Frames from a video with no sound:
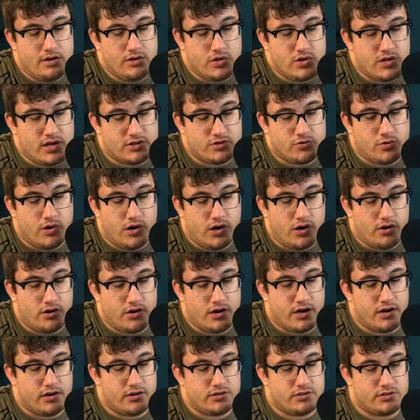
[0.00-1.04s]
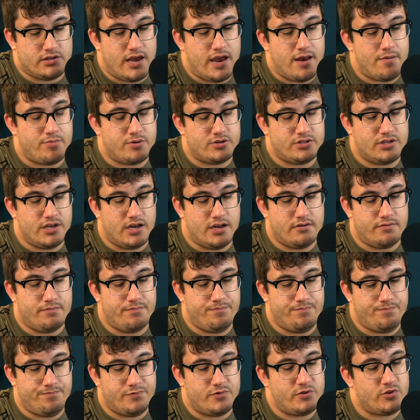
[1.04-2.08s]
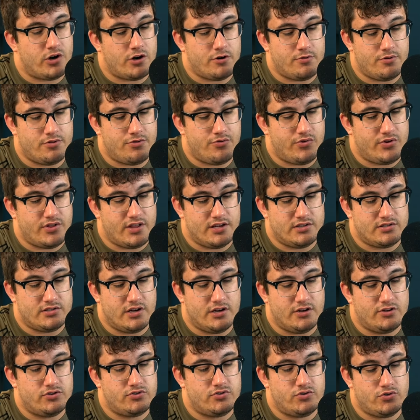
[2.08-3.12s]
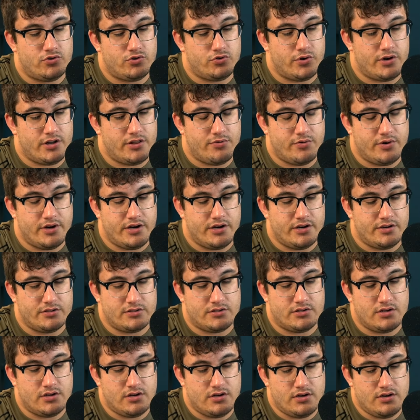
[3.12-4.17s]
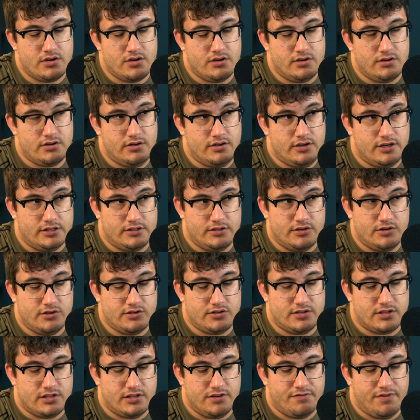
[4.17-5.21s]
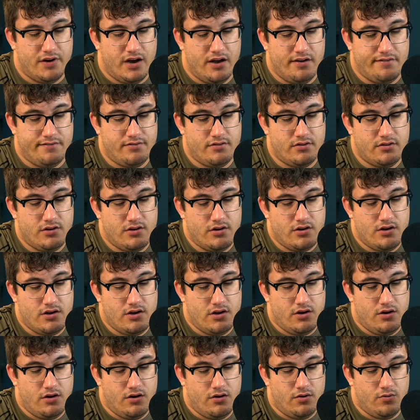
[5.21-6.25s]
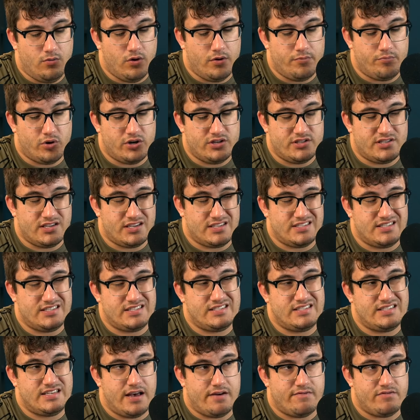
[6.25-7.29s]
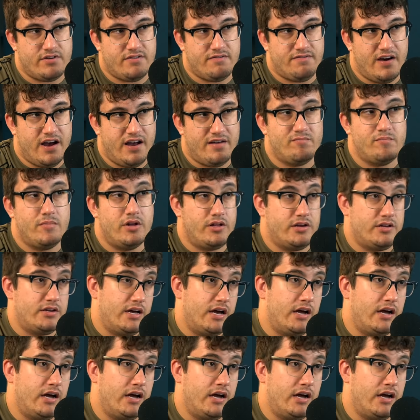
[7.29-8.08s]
two thousand one hundred dollars, eight percent, starting with three thousand dollars, twenty-three years, gets you to sixty-five, one point six seven five million